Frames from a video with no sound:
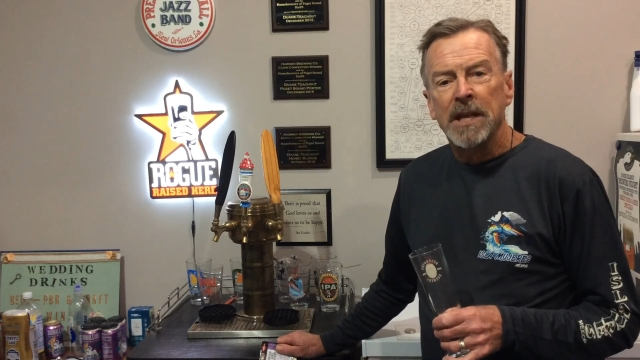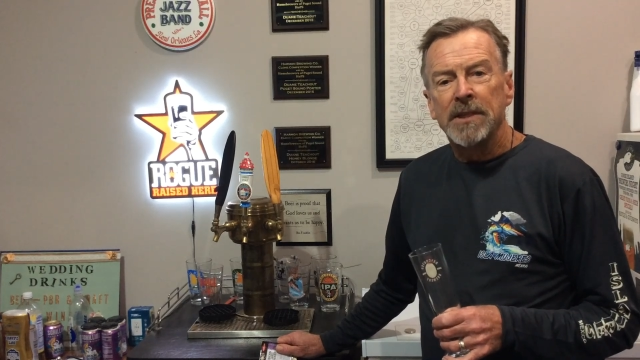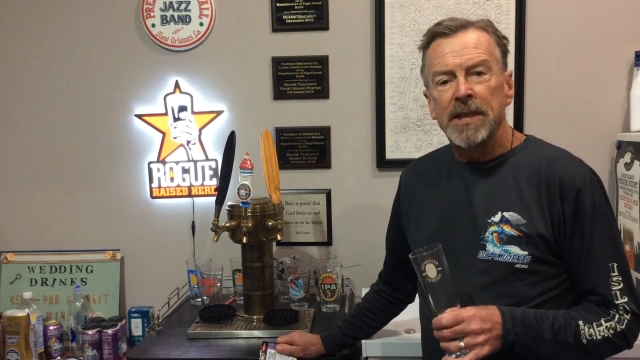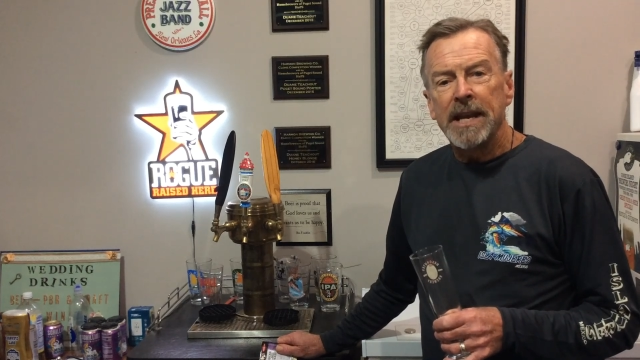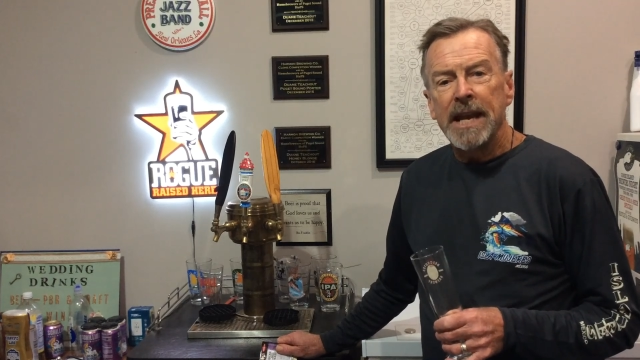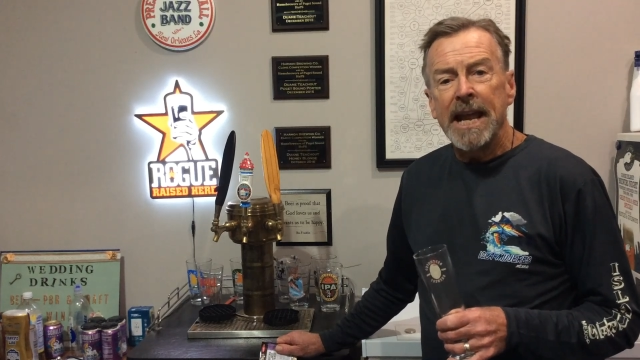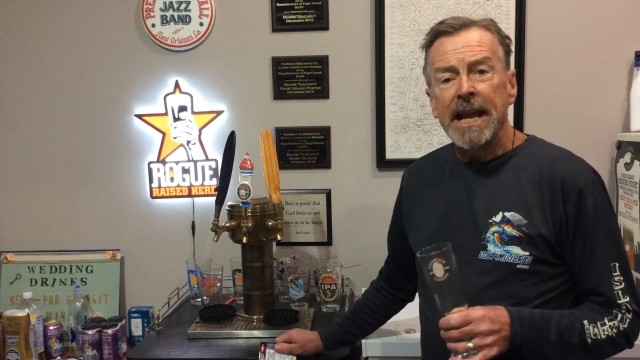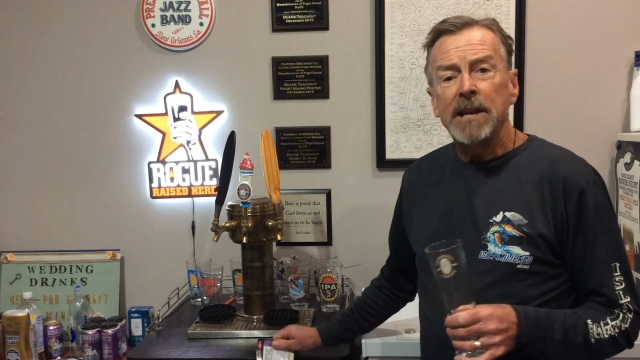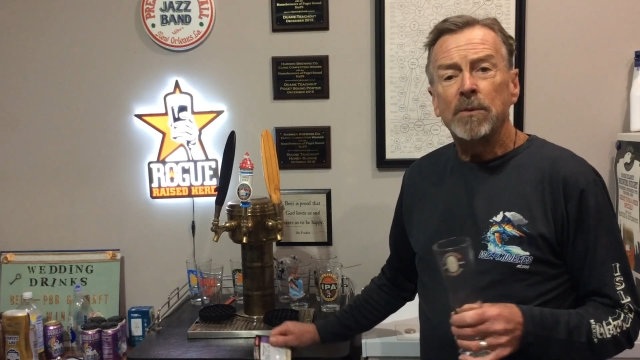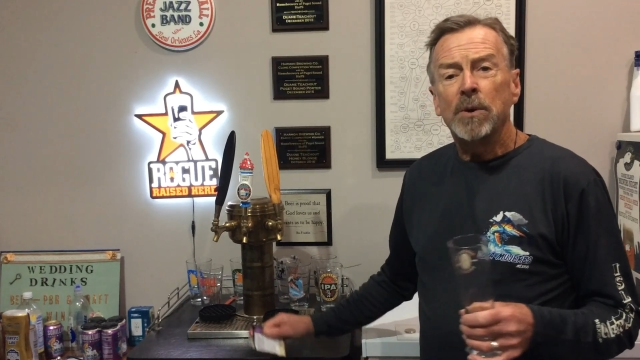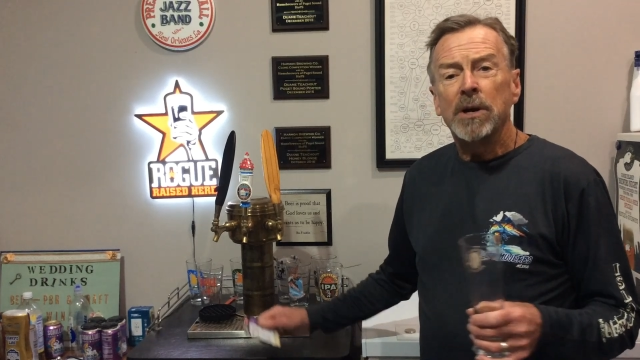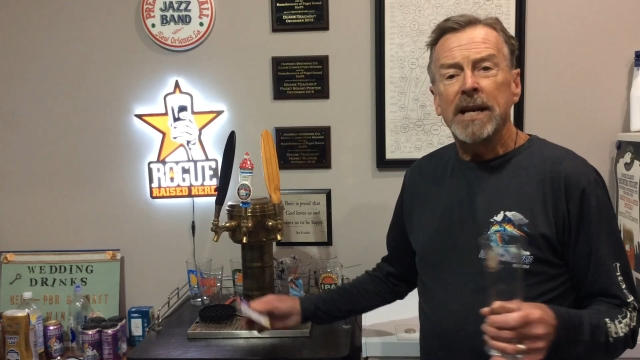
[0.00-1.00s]
that
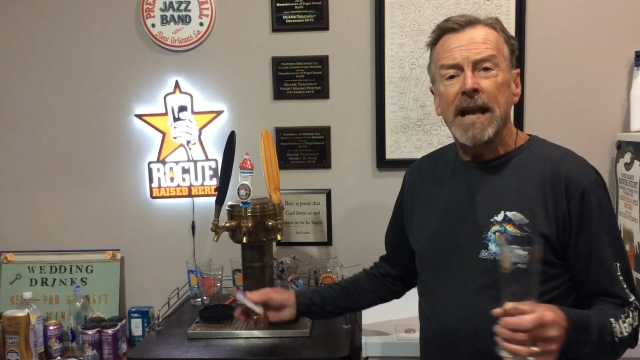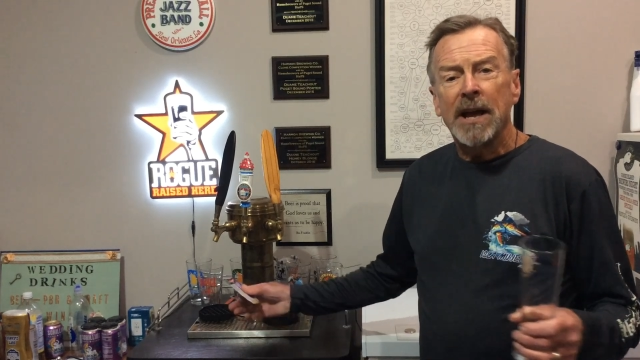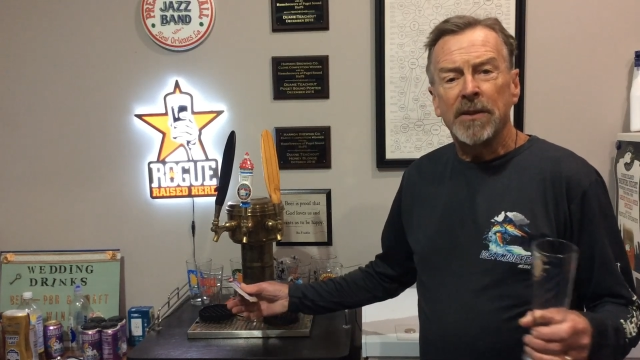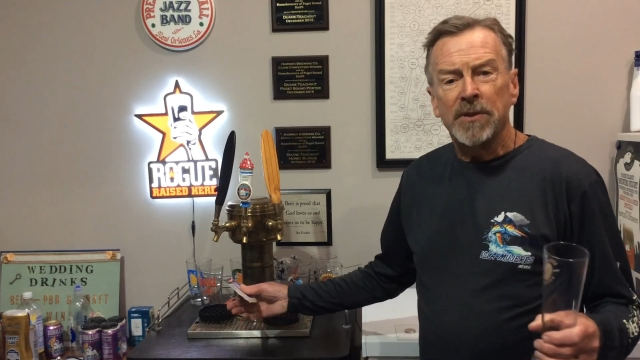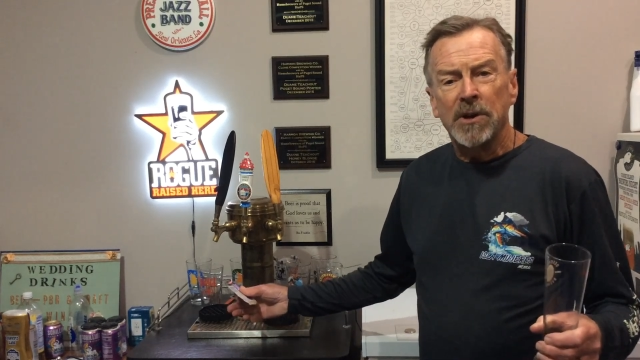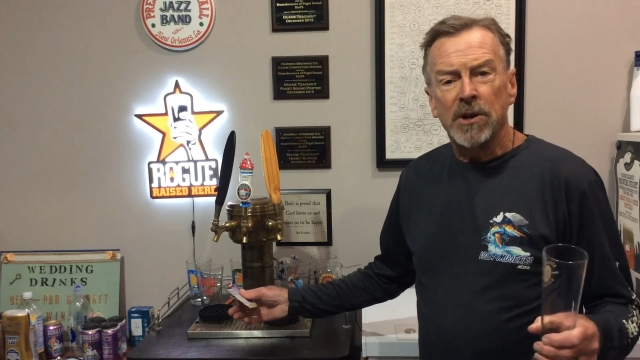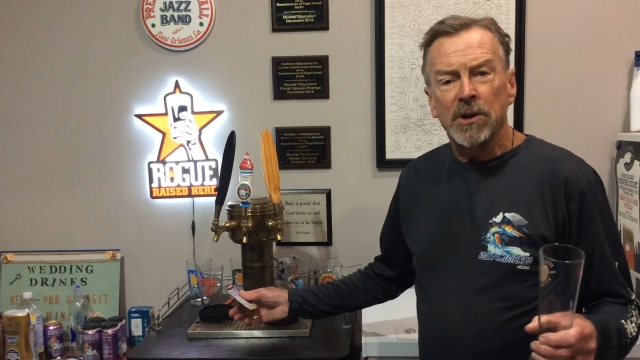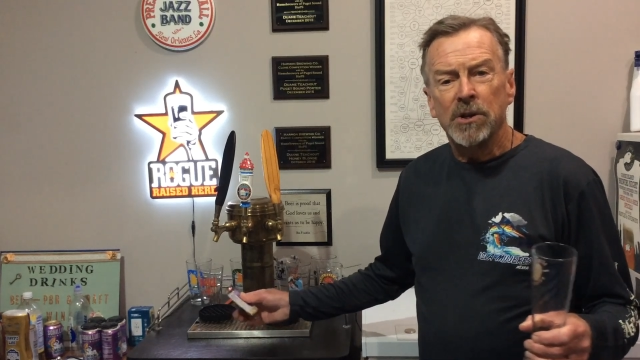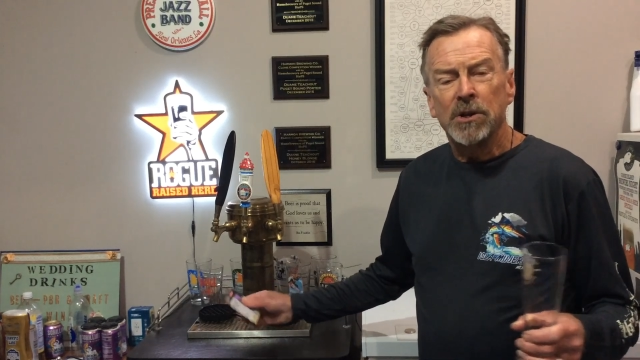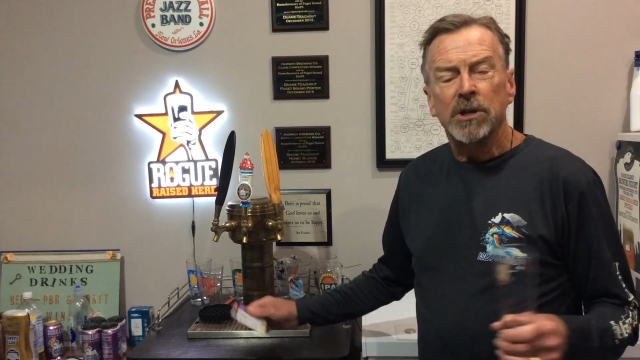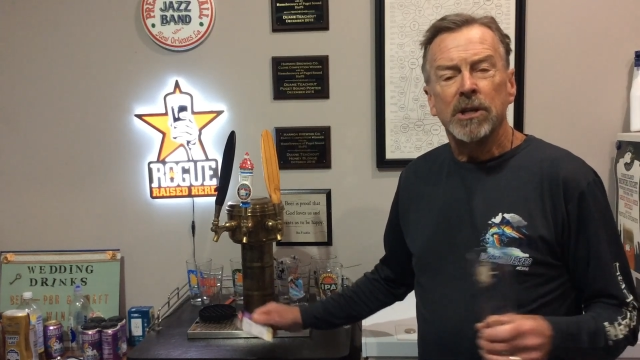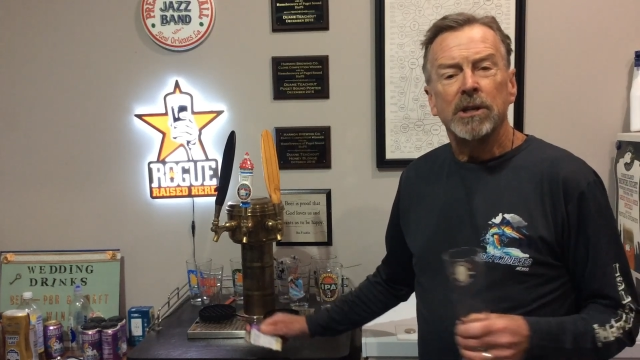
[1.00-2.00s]
anyone out there
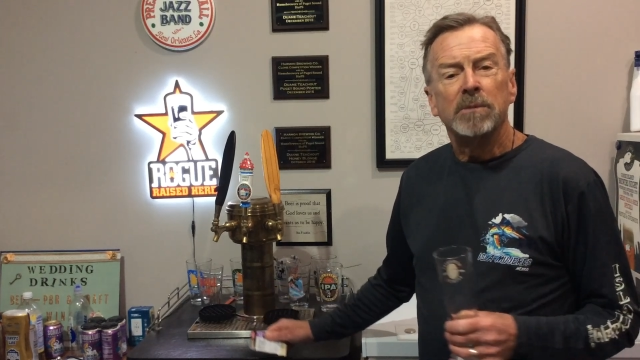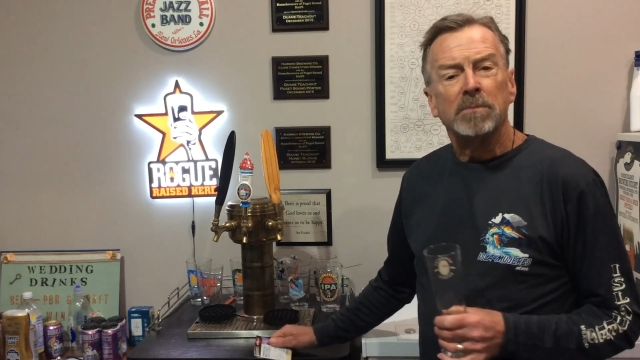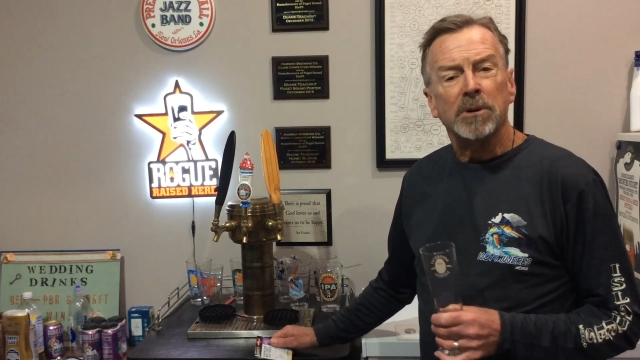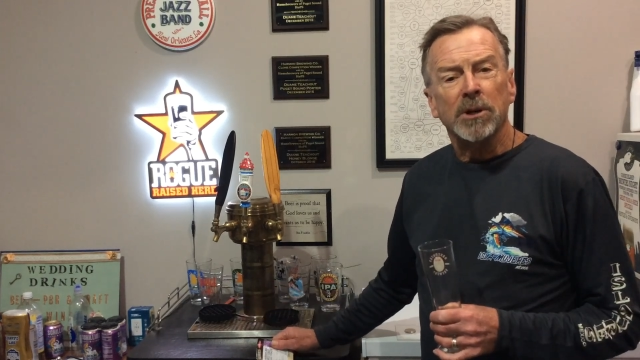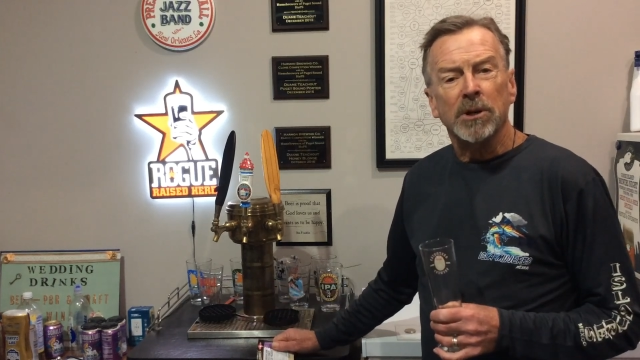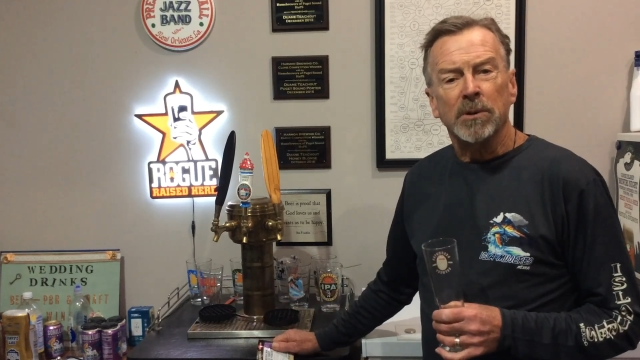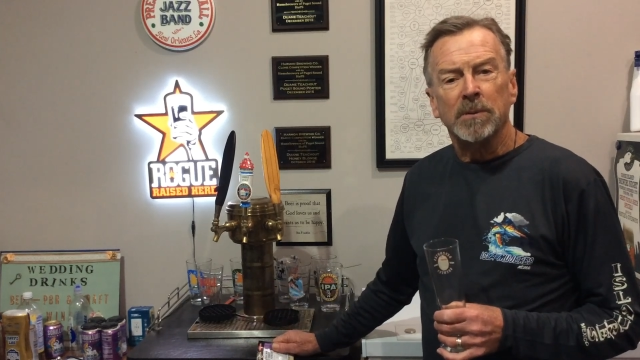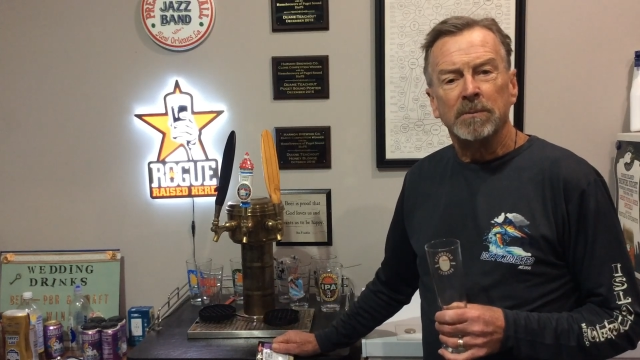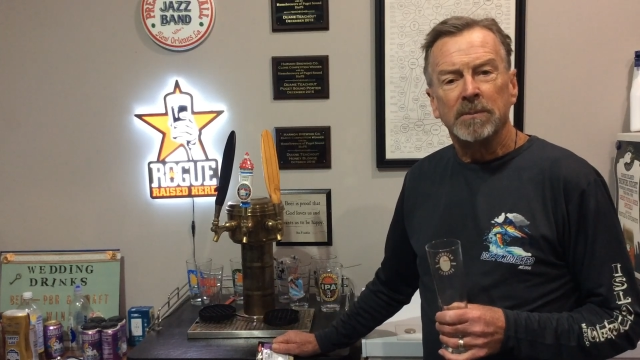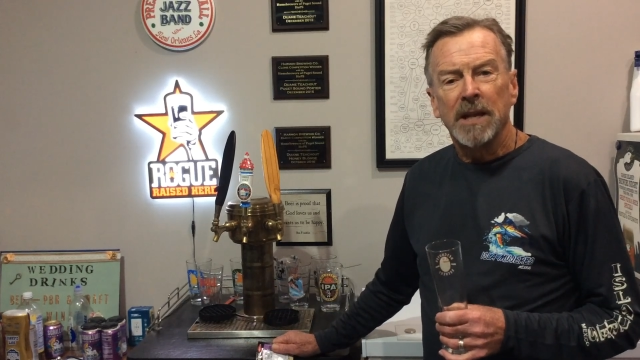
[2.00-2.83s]
could brew